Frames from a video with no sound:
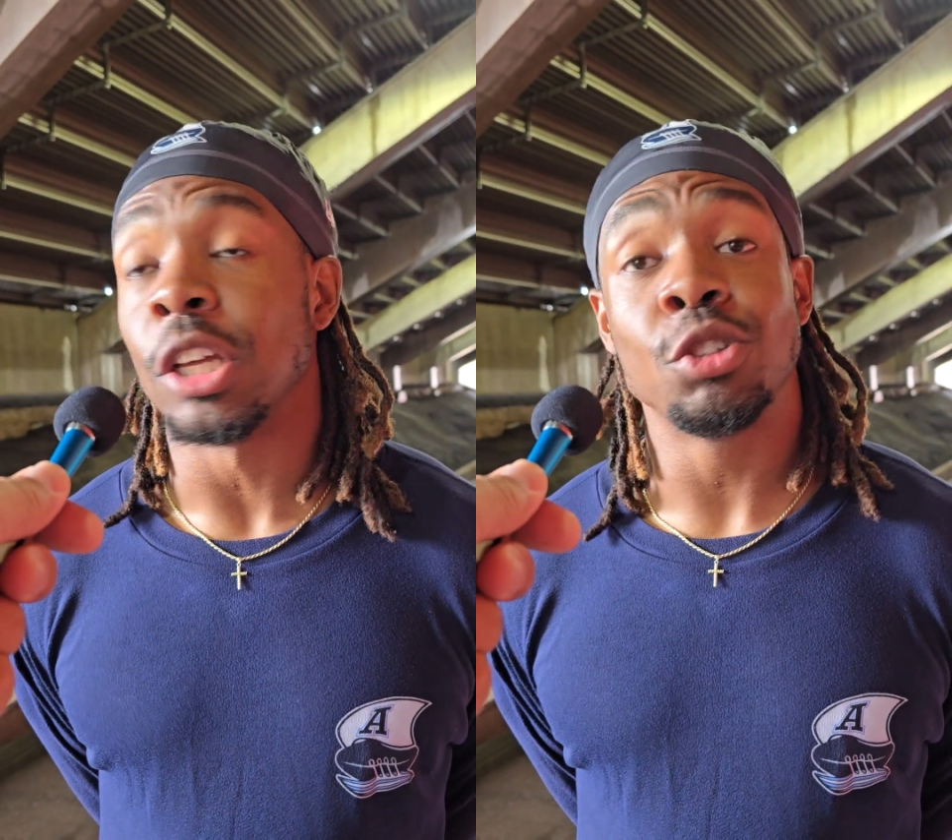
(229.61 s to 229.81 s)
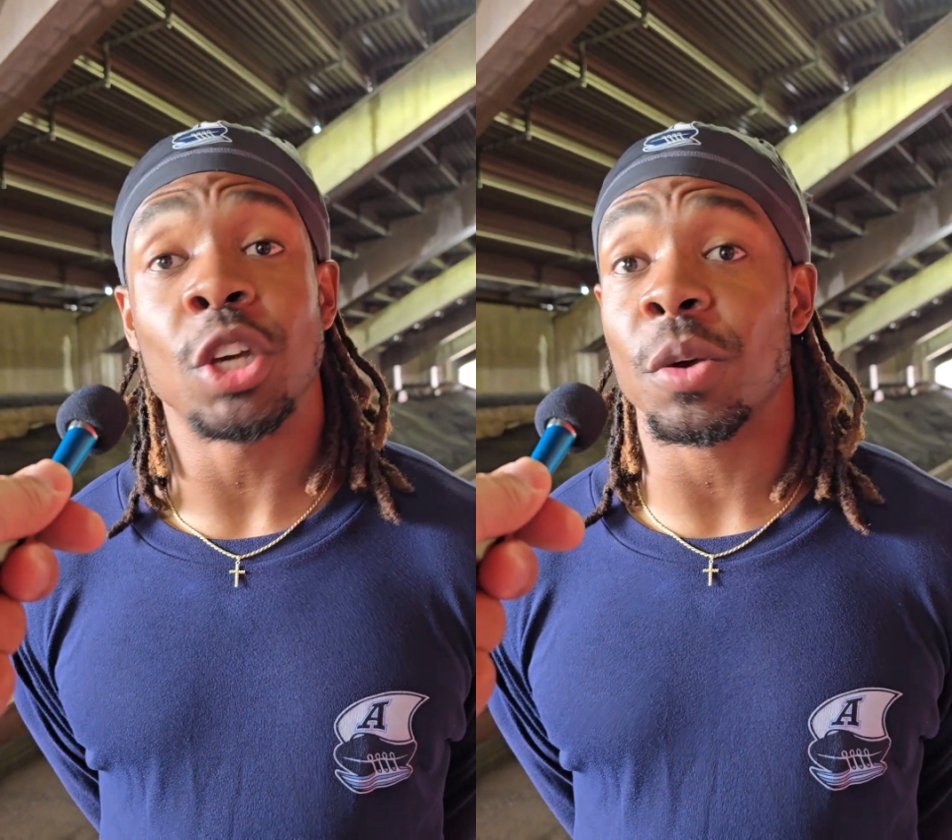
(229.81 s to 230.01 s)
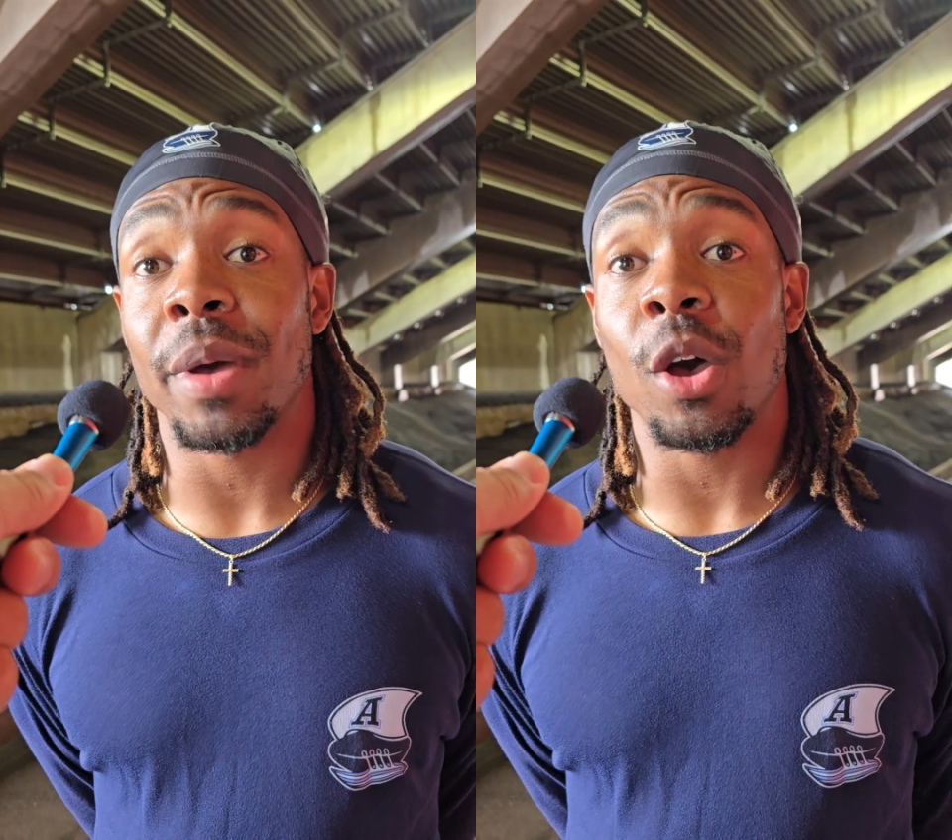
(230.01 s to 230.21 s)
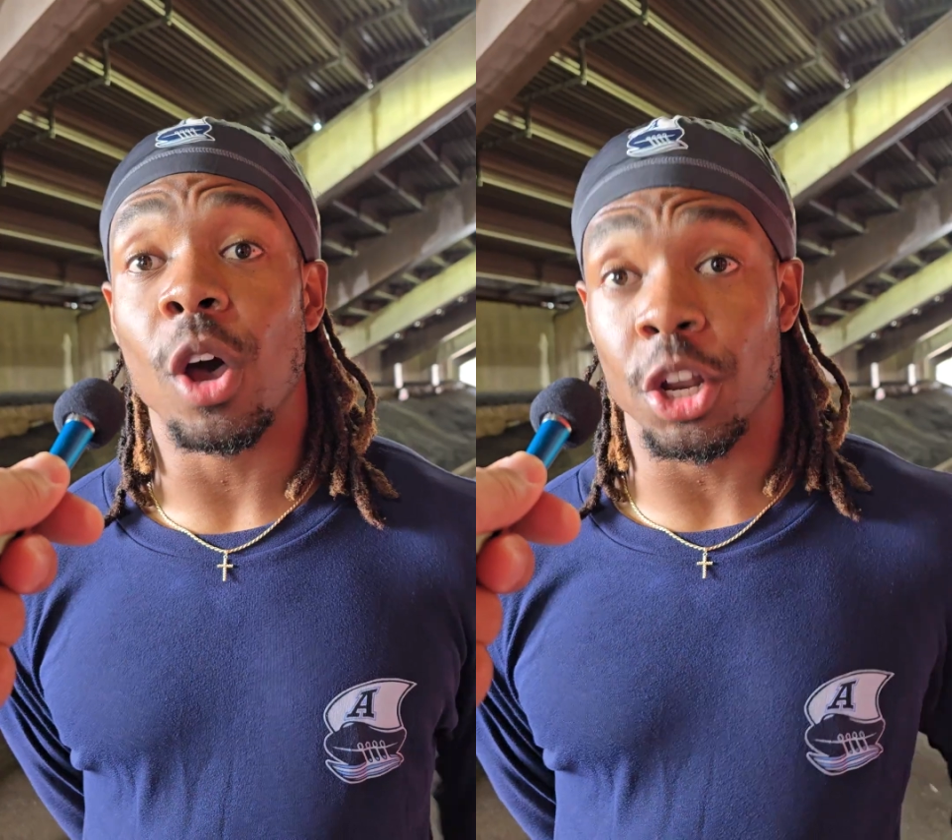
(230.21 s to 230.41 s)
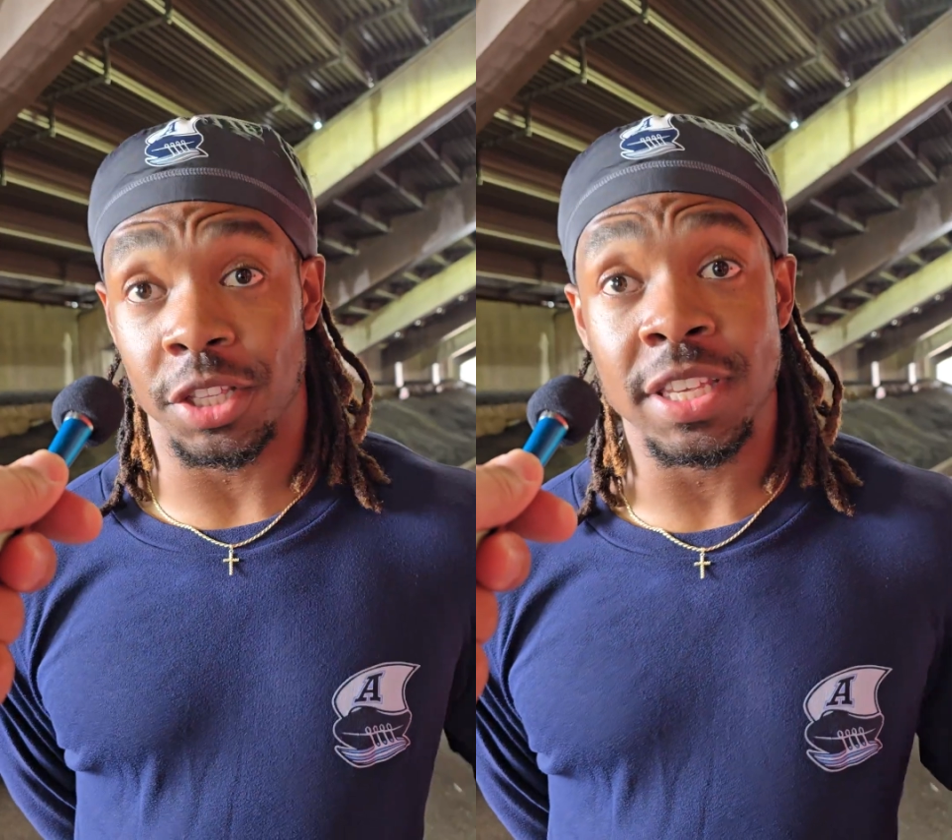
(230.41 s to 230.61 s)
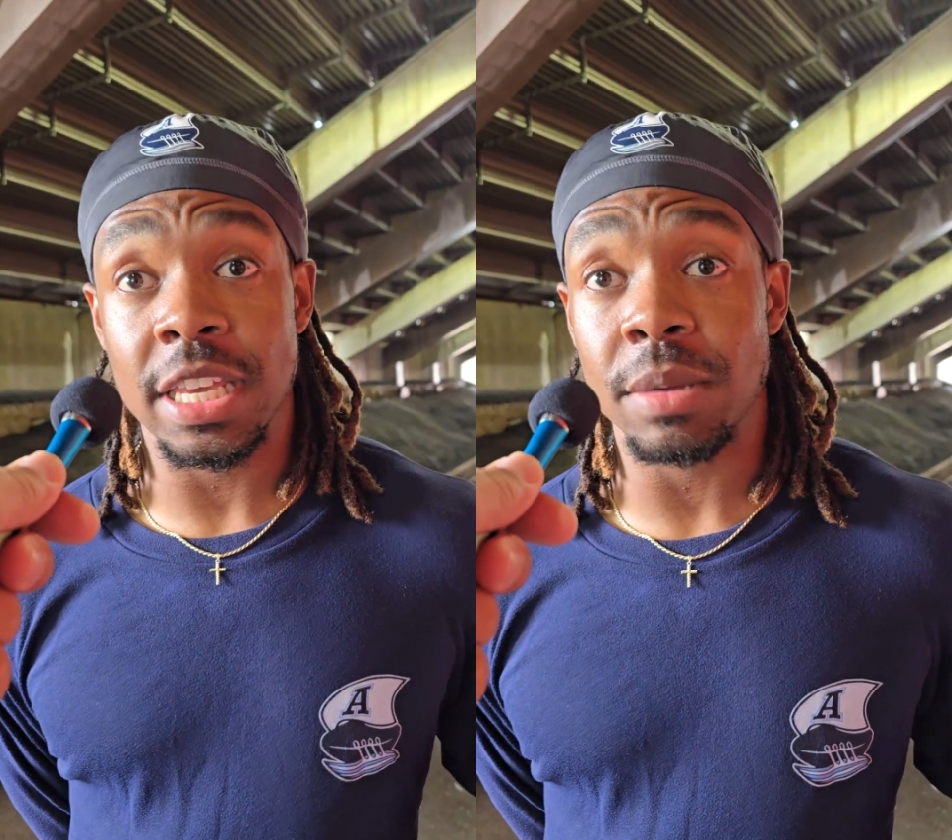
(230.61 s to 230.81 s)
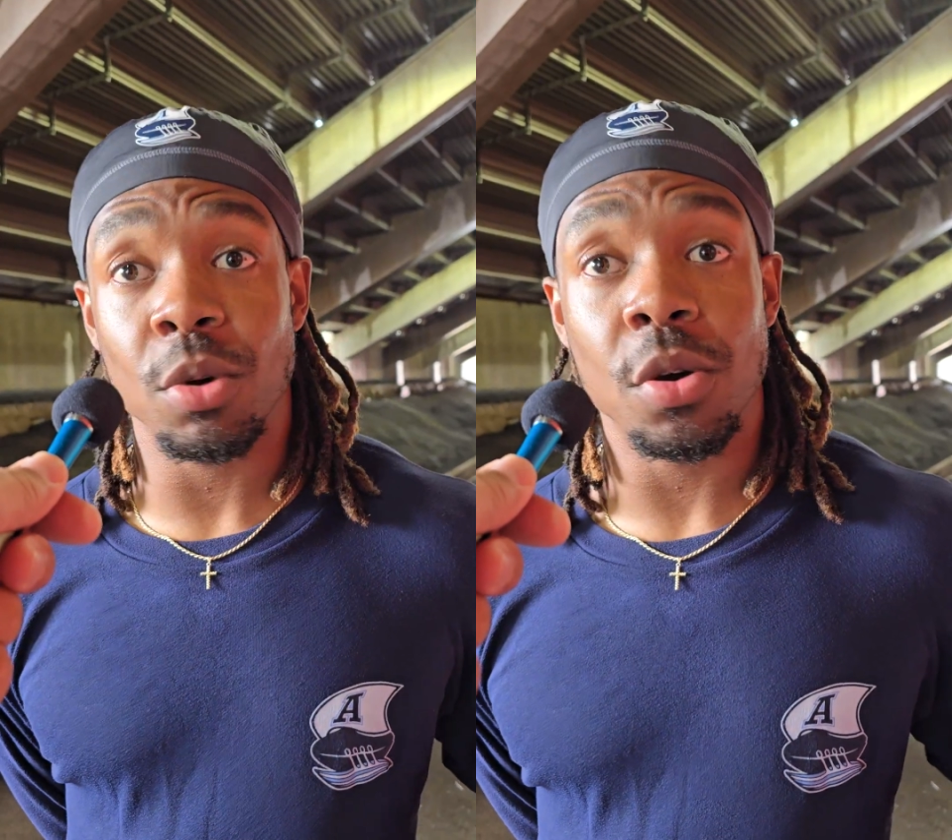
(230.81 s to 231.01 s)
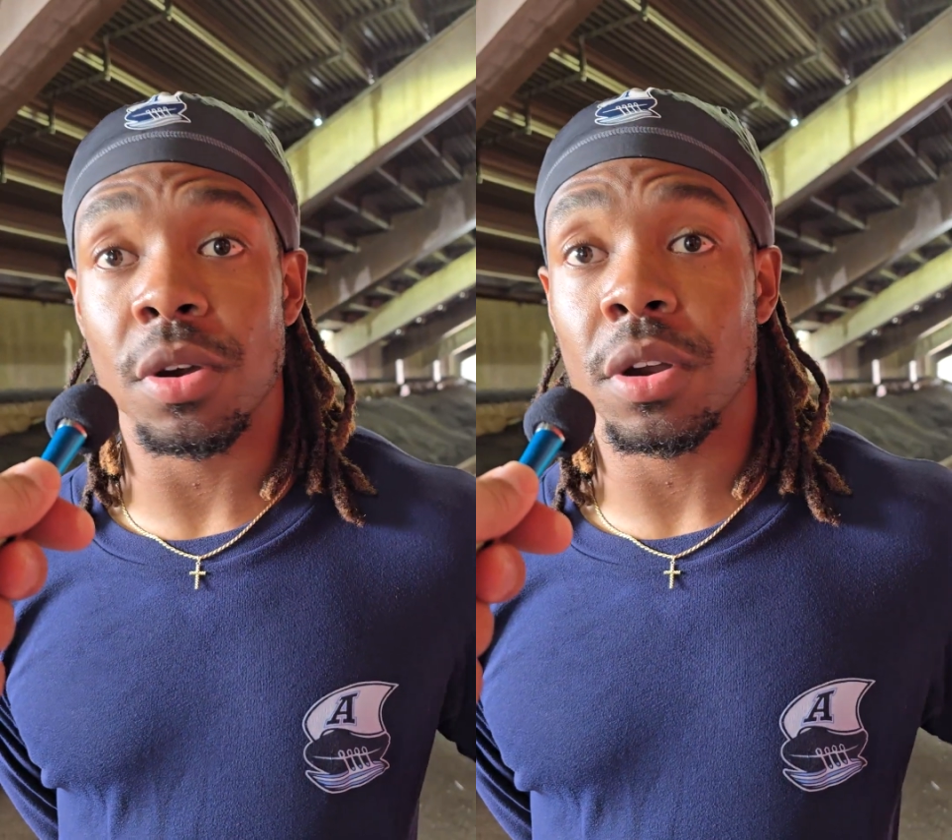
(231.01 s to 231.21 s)
you're talking about on the team
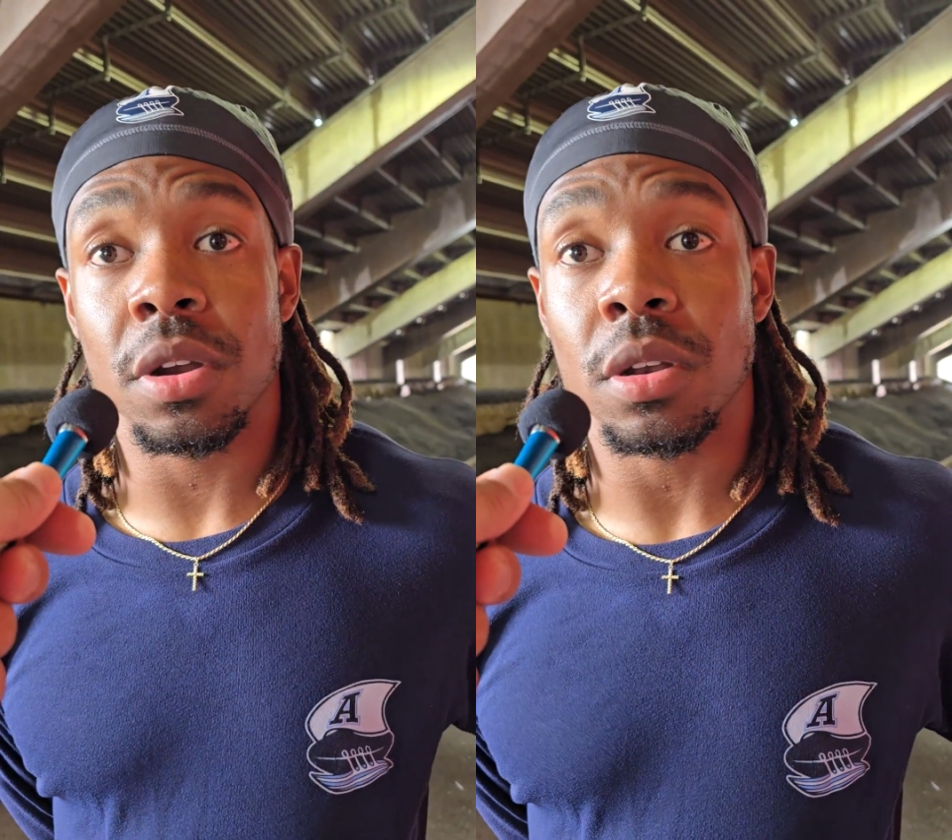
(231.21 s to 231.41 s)
or?